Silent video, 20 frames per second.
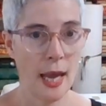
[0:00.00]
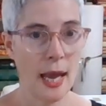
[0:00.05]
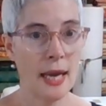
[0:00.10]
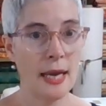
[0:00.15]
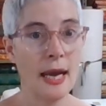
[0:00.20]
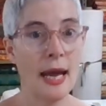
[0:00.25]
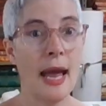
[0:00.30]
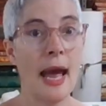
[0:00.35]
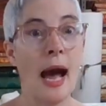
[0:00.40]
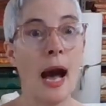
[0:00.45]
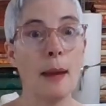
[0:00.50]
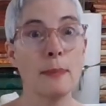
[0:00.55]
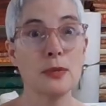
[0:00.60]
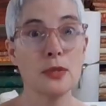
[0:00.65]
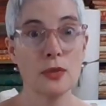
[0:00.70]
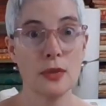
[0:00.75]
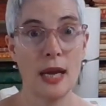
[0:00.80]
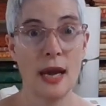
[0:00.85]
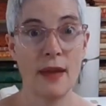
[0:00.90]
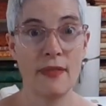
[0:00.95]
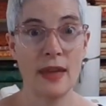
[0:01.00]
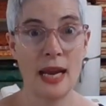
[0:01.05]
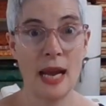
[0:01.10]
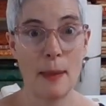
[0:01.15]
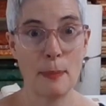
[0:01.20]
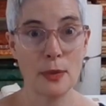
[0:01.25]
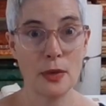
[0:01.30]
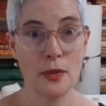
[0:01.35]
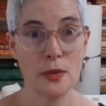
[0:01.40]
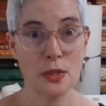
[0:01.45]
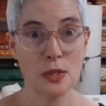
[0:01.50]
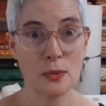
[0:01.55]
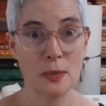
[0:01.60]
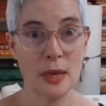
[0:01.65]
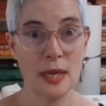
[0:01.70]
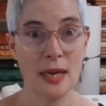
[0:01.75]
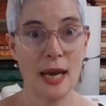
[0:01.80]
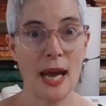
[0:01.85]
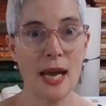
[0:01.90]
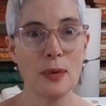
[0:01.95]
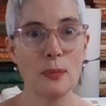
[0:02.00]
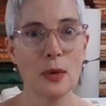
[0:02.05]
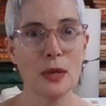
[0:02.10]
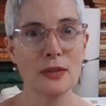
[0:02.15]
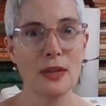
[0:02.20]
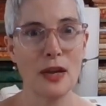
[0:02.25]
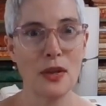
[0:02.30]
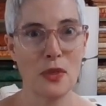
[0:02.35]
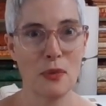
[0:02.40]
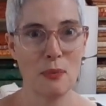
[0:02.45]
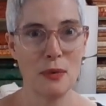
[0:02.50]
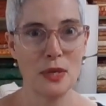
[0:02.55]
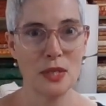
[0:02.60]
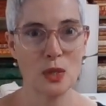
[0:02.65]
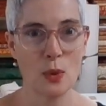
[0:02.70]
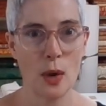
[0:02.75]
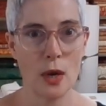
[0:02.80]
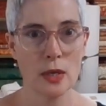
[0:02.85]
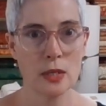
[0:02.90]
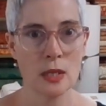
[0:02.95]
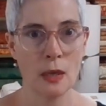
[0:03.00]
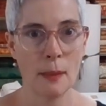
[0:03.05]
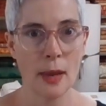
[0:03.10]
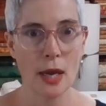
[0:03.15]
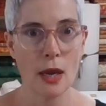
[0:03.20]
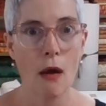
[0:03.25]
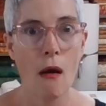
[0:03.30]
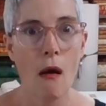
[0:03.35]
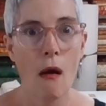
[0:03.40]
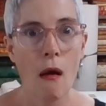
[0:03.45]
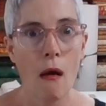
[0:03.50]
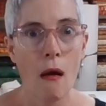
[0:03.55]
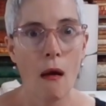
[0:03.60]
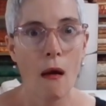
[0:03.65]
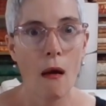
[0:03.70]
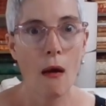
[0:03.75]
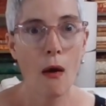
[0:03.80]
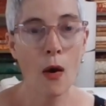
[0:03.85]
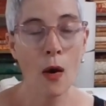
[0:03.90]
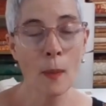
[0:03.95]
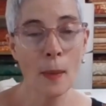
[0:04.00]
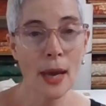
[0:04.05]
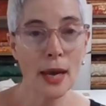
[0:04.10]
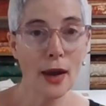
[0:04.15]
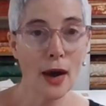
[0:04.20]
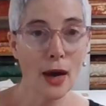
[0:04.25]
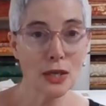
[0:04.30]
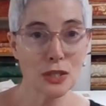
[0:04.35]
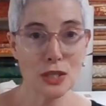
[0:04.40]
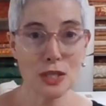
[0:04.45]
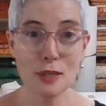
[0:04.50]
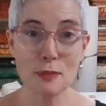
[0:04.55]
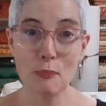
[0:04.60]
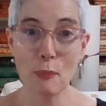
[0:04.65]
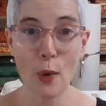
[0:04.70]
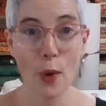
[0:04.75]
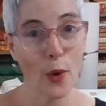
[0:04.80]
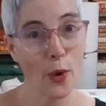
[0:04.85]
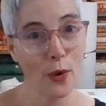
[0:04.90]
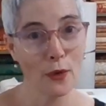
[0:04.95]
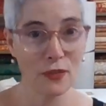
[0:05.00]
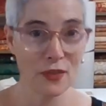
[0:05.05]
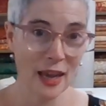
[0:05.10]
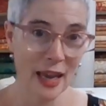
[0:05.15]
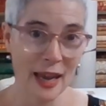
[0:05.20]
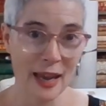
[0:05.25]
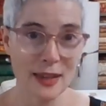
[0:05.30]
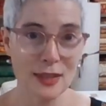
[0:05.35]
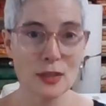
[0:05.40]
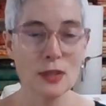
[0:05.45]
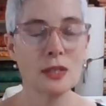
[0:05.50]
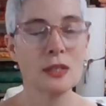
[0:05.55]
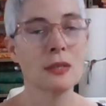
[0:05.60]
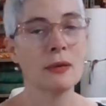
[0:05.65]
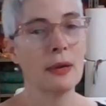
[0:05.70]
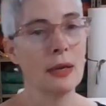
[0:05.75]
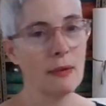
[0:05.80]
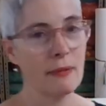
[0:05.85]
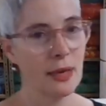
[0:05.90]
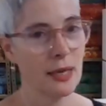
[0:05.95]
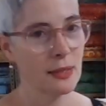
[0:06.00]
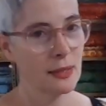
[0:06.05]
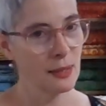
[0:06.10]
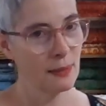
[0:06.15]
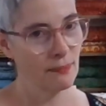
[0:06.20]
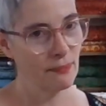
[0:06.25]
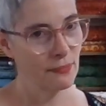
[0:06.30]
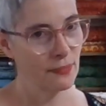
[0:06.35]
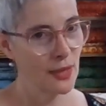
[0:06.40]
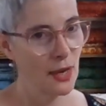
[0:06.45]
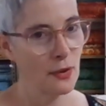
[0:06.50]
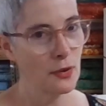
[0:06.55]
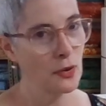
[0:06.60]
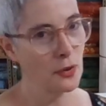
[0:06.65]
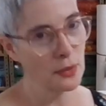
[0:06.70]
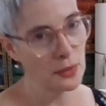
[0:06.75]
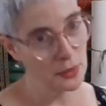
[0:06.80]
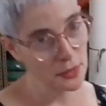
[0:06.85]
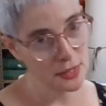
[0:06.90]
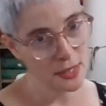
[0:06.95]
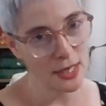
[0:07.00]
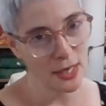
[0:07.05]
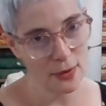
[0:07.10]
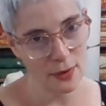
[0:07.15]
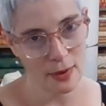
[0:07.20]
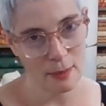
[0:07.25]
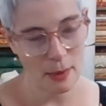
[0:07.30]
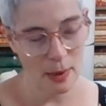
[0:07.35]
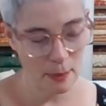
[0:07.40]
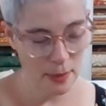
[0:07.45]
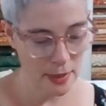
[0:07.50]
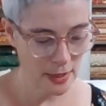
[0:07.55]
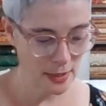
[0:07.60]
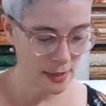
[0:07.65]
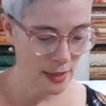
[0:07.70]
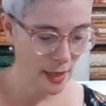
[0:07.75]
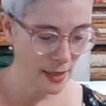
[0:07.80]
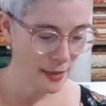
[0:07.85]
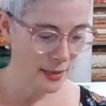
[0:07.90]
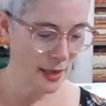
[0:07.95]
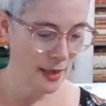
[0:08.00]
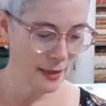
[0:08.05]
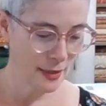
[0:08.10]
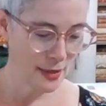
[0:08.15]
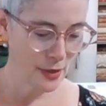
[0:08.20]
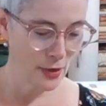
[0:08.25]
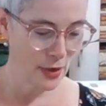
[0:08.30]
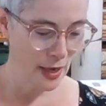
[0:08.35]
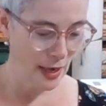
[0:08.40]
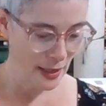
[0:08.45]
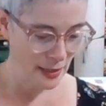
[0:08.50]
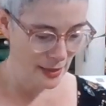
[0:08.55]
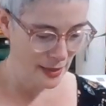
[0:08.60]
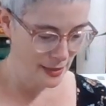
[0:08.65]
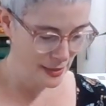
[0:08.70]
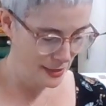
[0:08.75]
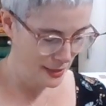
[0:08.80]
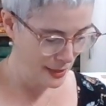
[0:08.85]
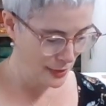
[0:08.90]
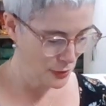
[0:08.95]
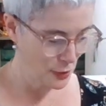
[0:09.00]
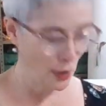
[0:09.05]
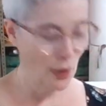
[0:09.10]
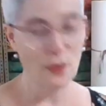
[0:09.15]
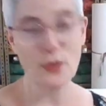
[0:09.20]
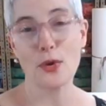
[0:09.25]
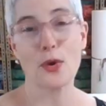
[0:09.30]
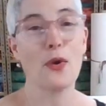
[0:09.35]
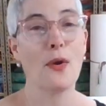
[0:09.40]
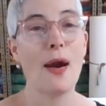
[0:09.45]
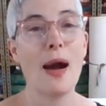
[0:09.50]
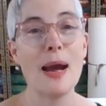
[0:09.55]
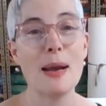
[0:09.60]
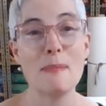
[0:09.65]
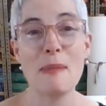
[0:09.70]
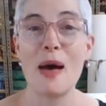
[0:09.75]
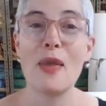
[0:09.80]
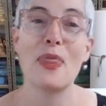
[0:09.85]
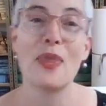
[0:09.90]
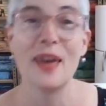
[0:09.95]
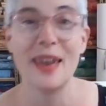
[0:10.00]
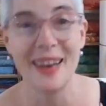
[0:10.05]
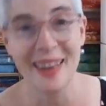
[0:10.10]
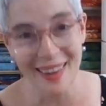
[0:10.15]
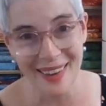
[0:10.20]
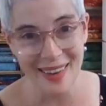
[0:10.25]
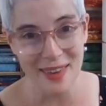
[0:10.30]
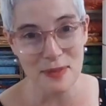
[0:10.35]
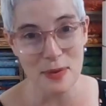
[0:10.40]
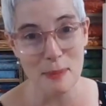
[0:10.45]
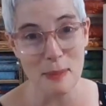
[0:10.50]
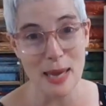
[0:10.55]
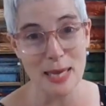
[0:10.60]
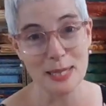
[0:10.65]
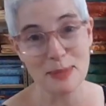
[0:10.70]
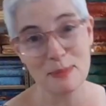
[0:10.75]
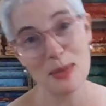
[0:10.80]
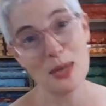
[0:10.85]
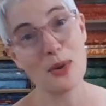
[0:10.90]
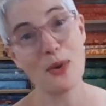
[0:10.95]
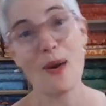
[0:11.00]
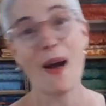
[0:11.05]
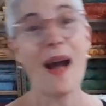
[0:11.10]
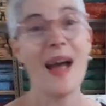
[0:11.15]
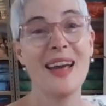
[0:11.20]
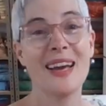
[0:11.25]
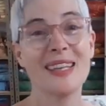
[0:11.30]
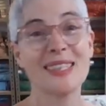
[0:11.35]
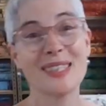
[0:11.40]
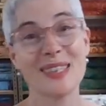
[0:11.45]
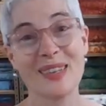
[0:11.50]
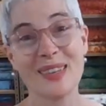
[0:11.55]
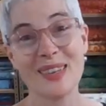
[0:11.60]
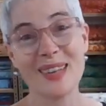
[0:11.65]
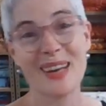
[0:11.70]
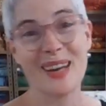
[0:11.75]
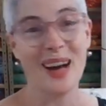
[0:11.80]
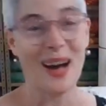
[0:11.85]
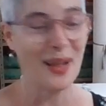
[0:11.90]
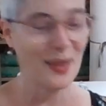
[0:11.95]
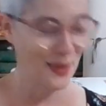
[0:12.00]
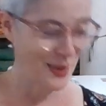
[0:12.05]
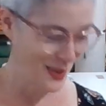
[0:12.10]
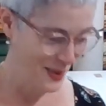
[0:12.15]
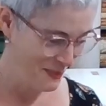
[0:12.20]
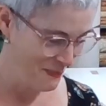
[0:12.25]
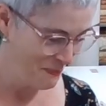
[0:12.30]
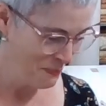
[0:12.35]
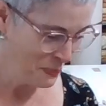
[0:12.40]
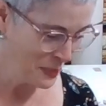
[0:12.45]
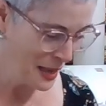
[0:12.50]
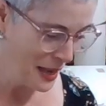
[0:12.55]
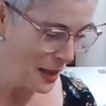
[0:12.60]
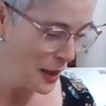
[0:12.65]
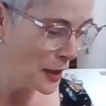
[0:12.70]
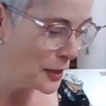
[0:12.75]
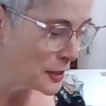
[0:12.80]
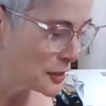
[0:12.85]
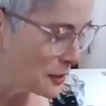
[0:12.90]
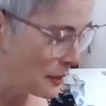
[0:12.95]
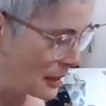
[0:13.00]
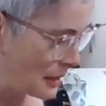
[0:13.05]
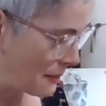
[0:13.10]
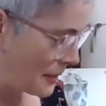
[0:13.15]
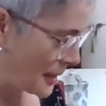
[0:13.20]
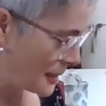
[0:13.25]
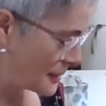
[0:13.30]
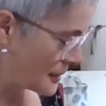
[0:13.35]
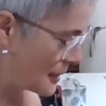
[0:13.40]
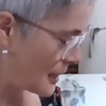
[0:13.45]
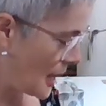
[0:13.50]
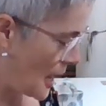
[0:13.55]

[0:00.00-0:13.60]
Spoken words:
And I absolutely had that happen on this one. I had worked like 3 squares and I'm like, oh my gosh, it's perfect. So anyways, now you know a little secret about my design thing. You know, it's called the cry method. If it makes me cry, it's a good color. So anyways,